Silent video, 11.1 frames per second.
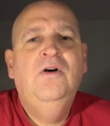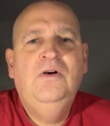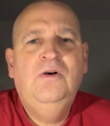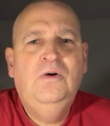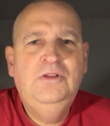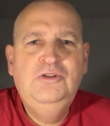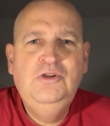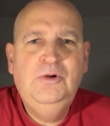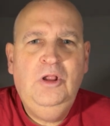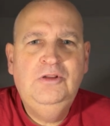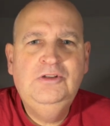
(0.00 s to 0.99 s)
all the
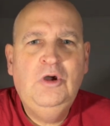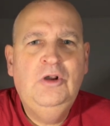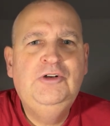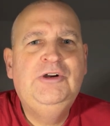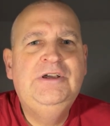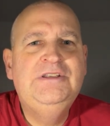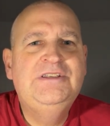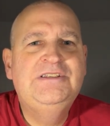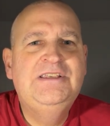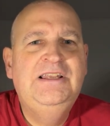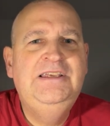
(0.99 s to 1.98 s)
double entendres, the
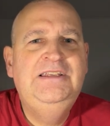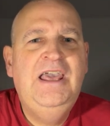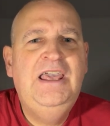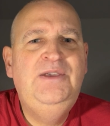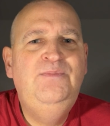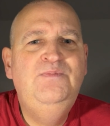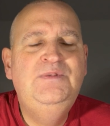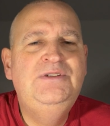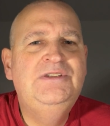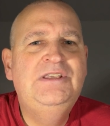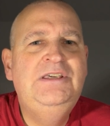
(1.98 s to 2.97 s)
silly
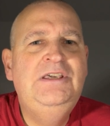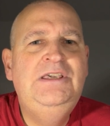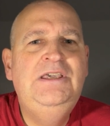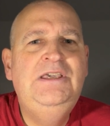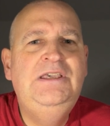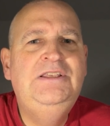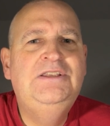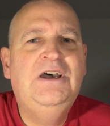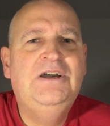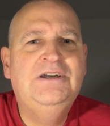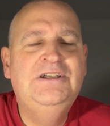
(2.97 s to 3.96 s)
names, the
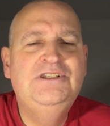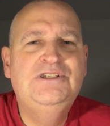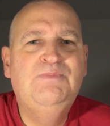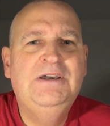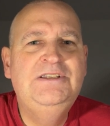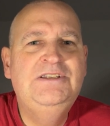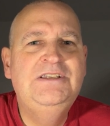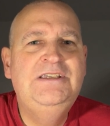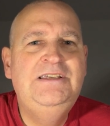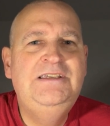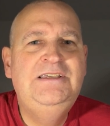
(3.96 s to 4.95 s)
dark and
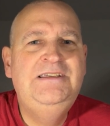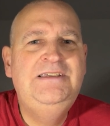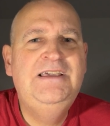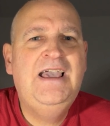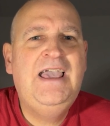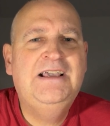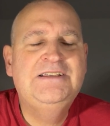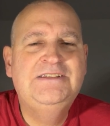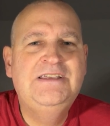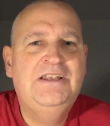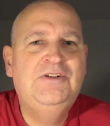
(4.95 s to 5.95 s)
spicy,
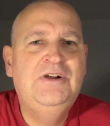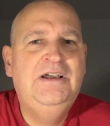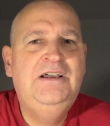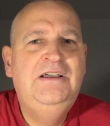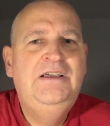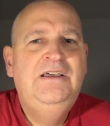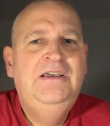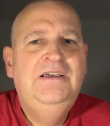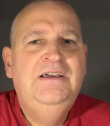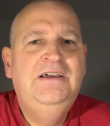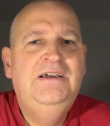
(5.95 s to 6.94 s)
etc.
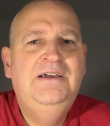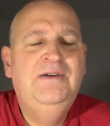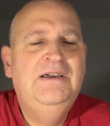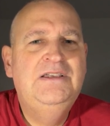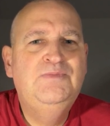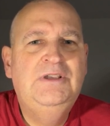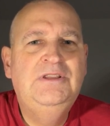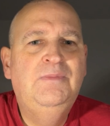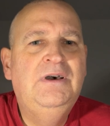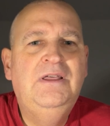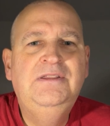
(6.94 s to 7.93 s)
Uh, Asbury the
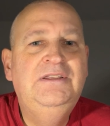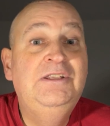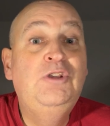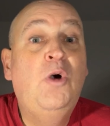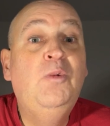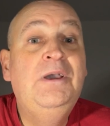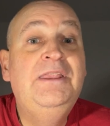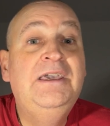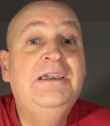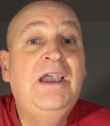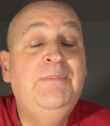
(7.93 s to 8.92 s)
bar, they didn't know where
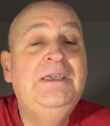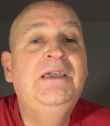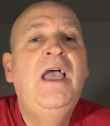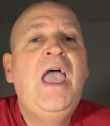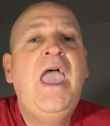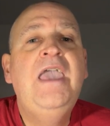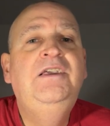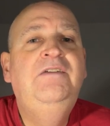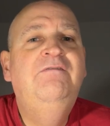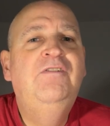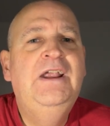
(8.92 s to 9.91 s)
they're coming. A
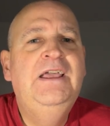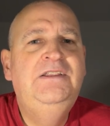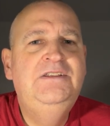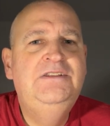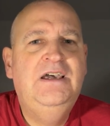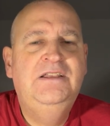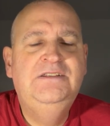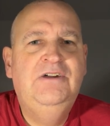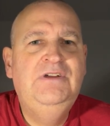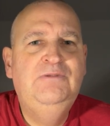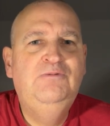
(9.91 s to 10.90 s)
friend
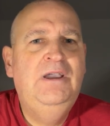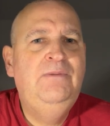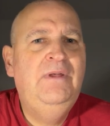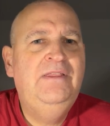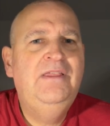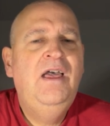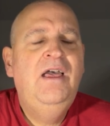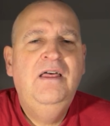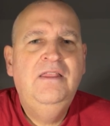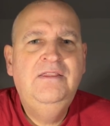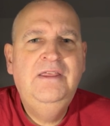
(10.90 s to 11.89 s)
down in Weymouth,
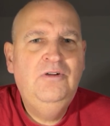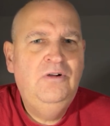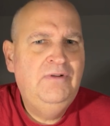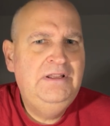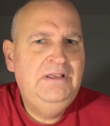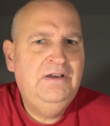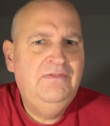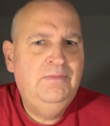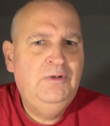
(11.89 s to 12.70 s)
they already have them